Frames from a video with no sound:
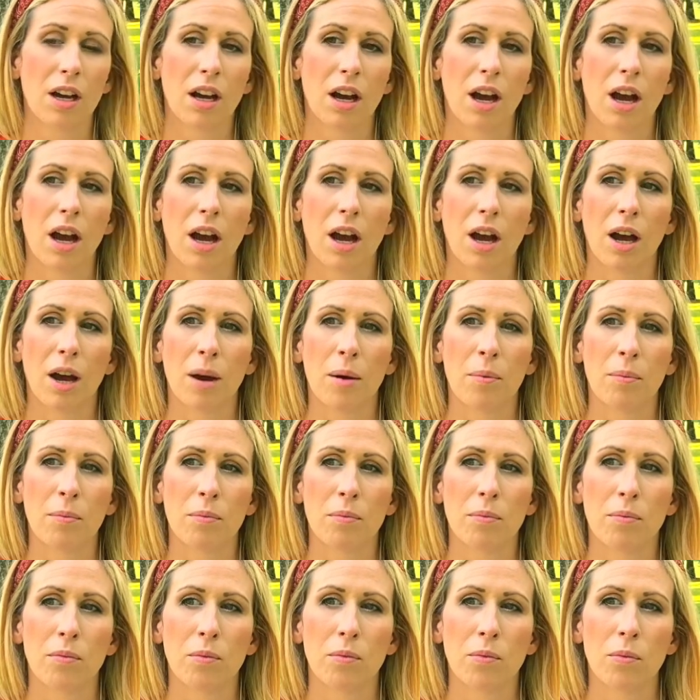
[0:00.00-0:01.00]

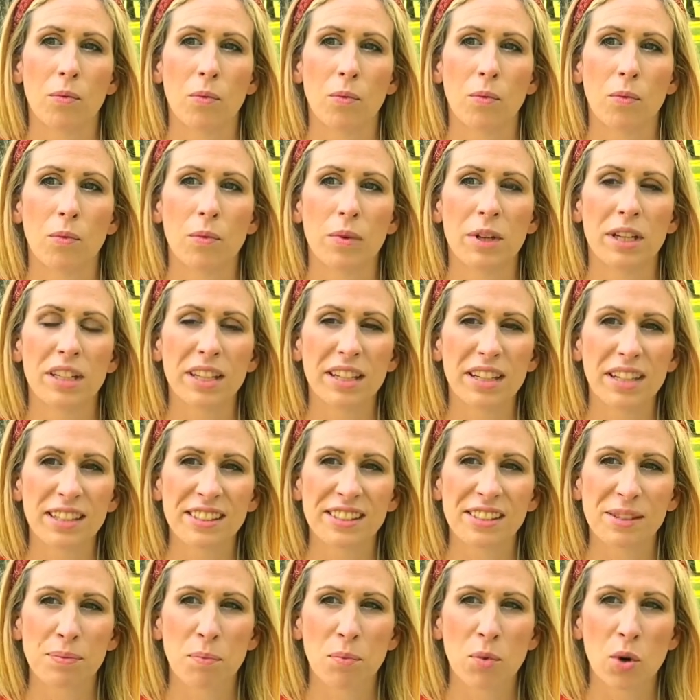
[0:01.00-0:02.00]
Um, it,
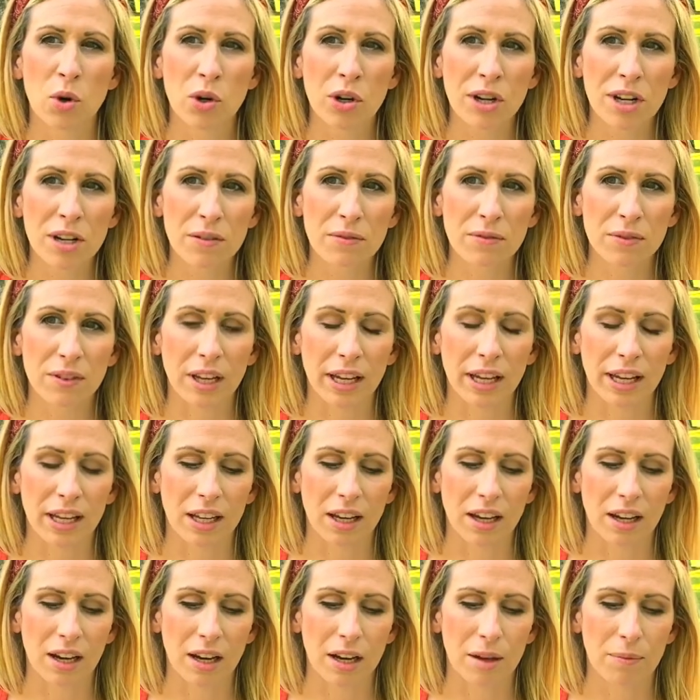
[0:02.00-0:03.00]
it's more of like
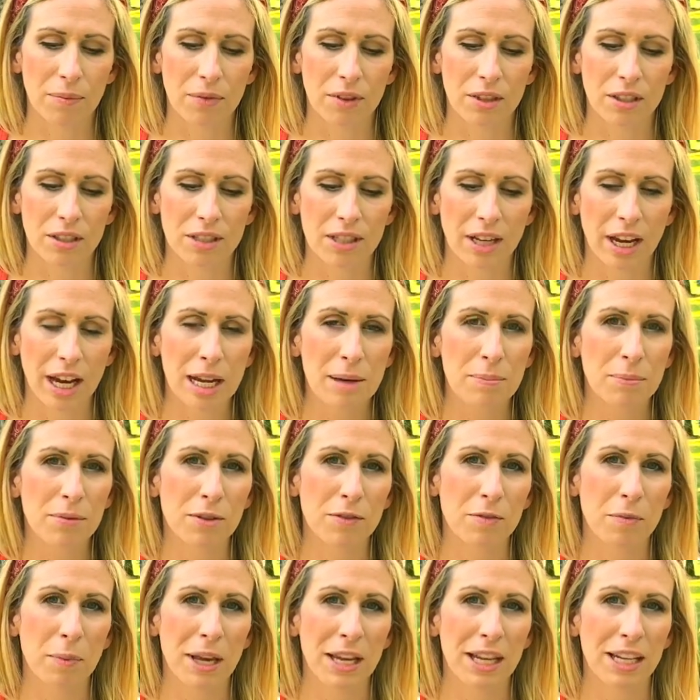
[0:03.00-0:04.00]
a, the type
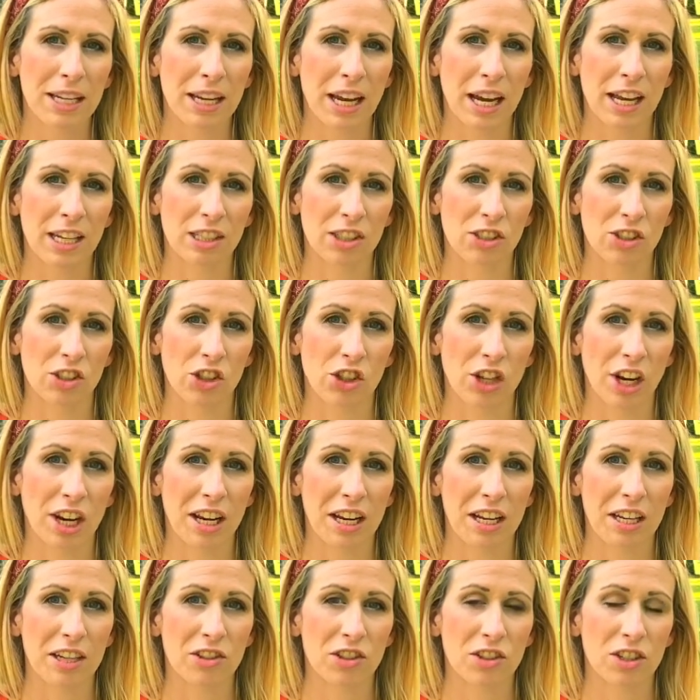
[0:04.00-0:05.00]
of pain has
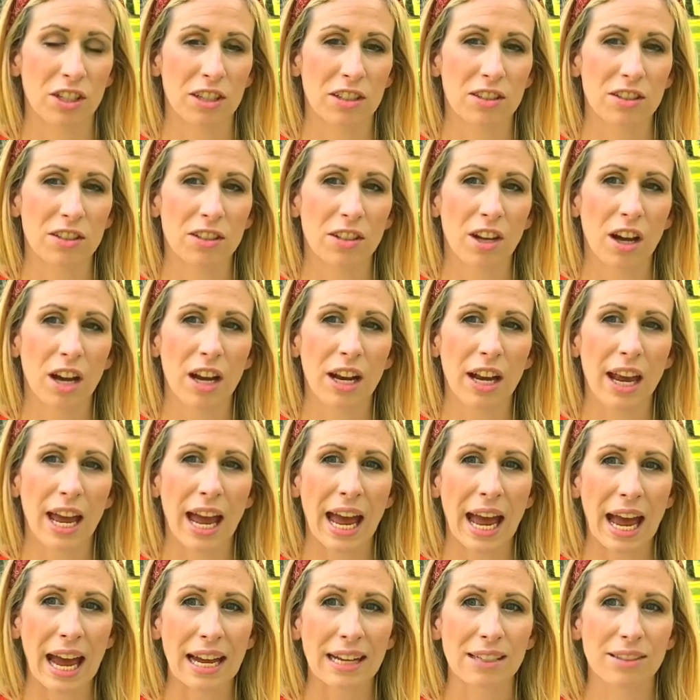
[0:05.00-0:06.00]
changed. It's not
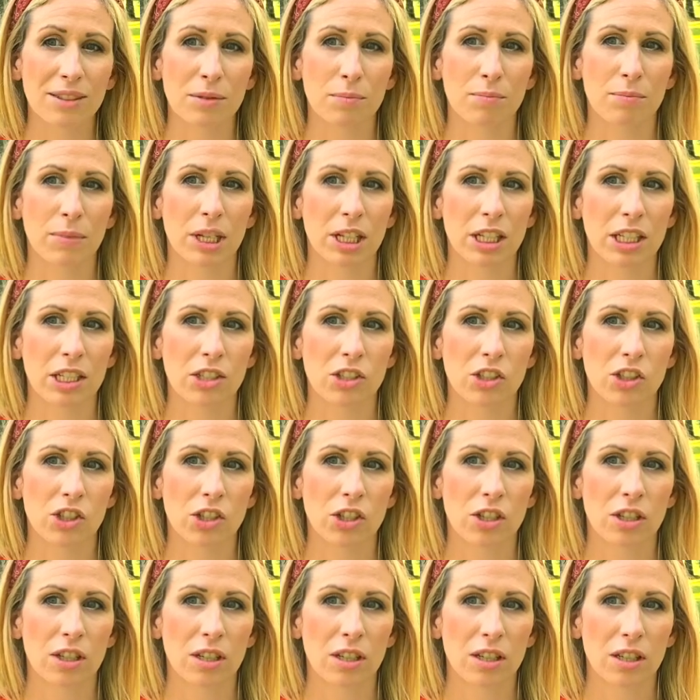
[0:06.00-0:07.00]
as
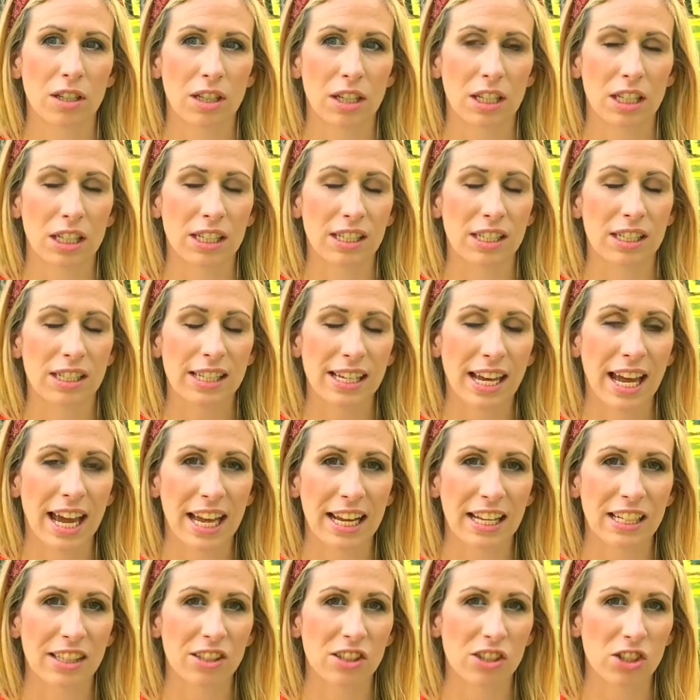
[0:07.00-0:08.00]
much an
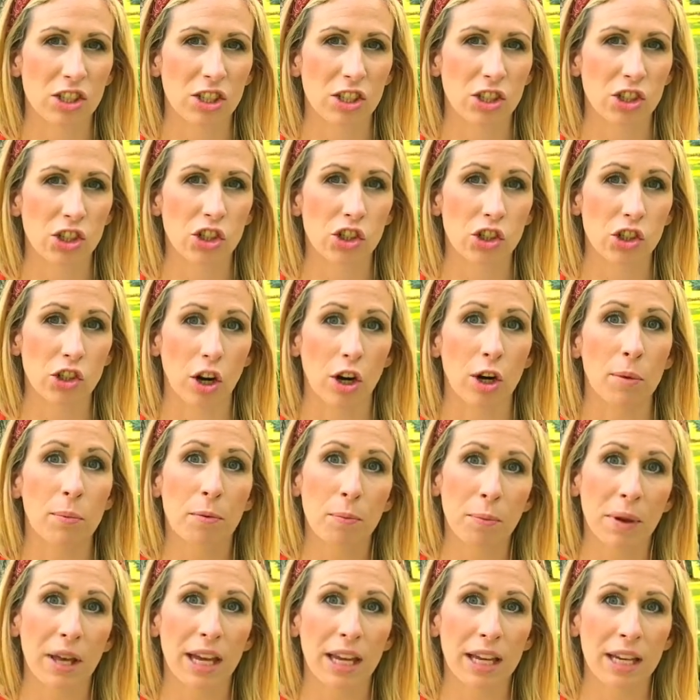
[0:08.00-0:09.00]
intense, sharp
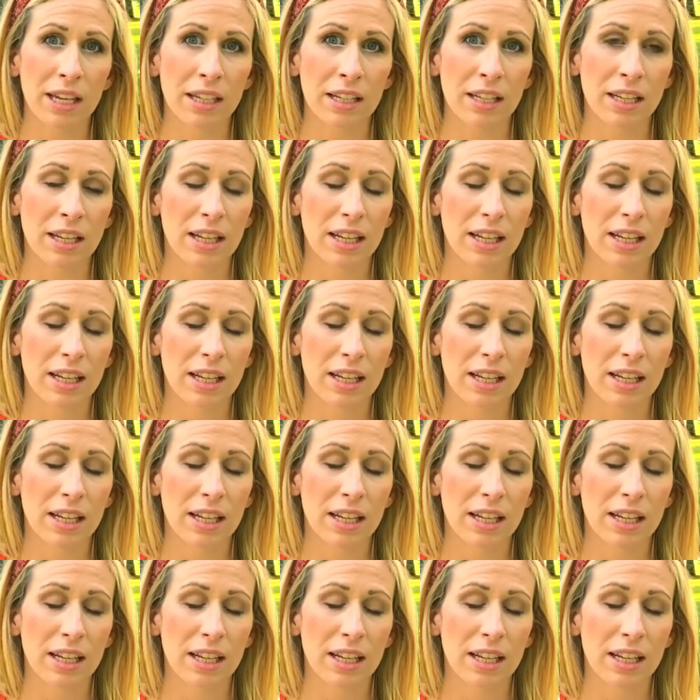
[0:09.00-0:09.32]
pain.